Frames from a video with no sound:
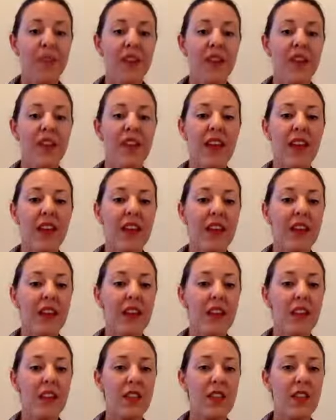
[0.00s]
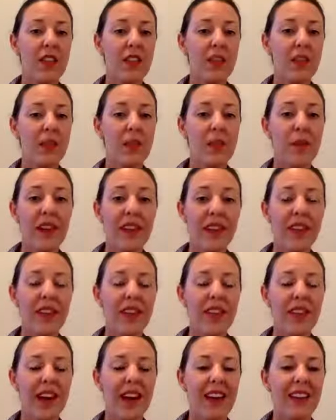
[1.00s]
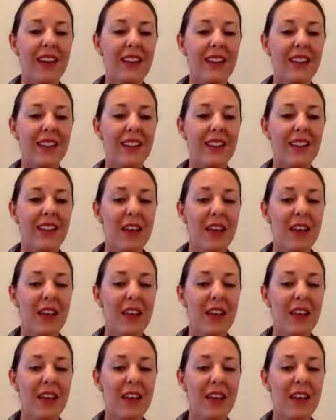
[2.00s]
then the money that is